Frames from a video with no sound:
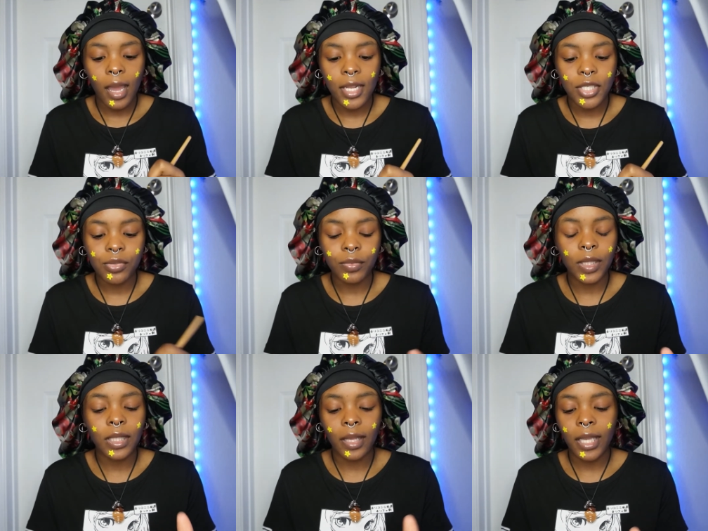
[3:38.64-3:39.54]
I just
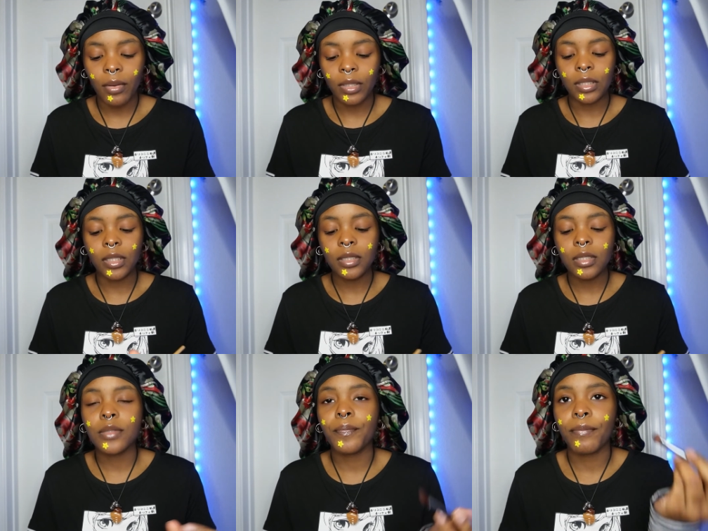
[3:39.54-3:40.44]
really like how it
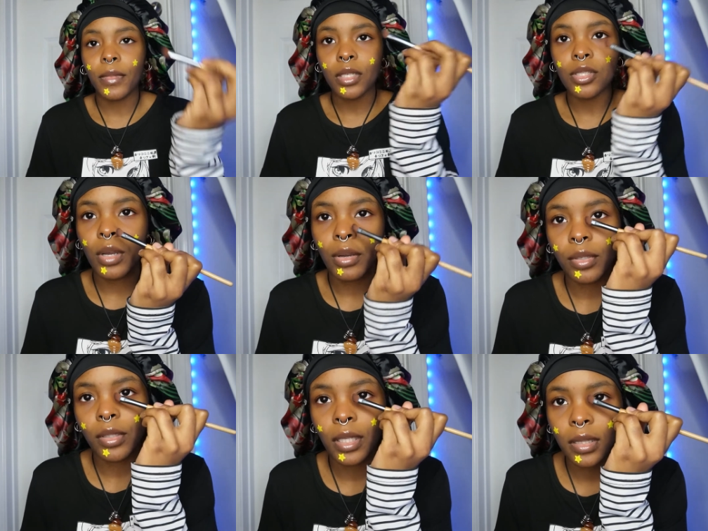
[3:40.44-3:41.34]
looks. So I'll
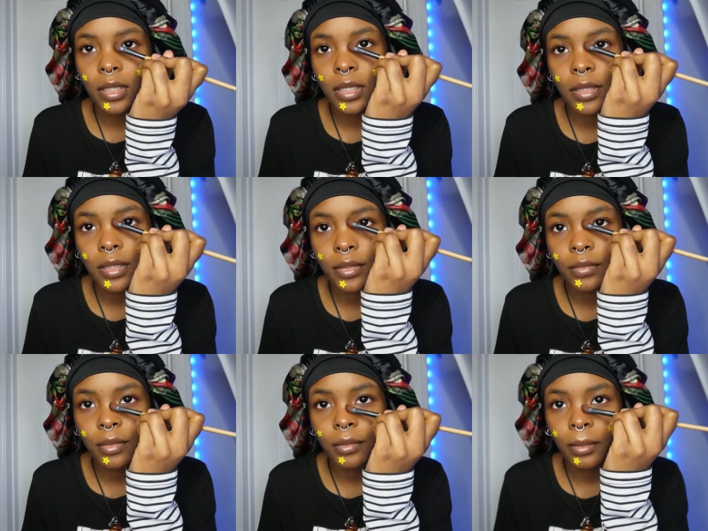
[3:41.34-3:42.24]
go like this
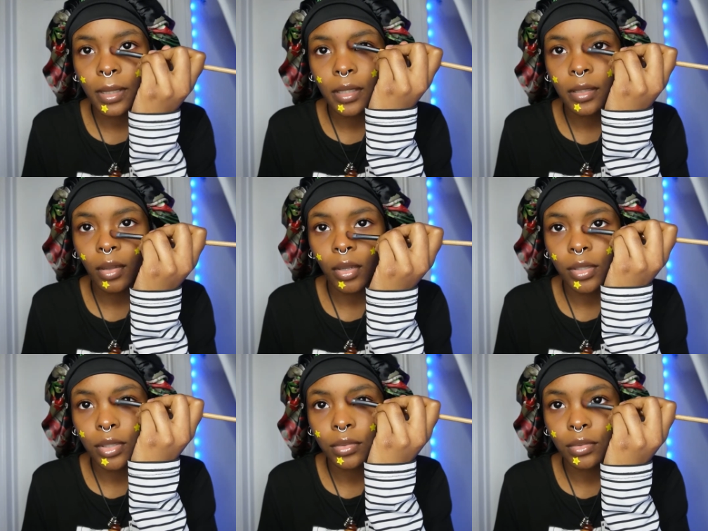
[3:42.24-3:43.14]
with my
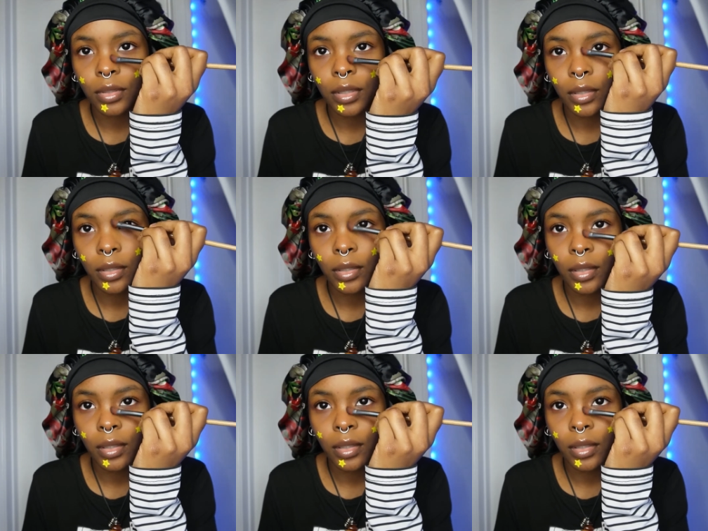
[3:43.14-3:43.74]
contour.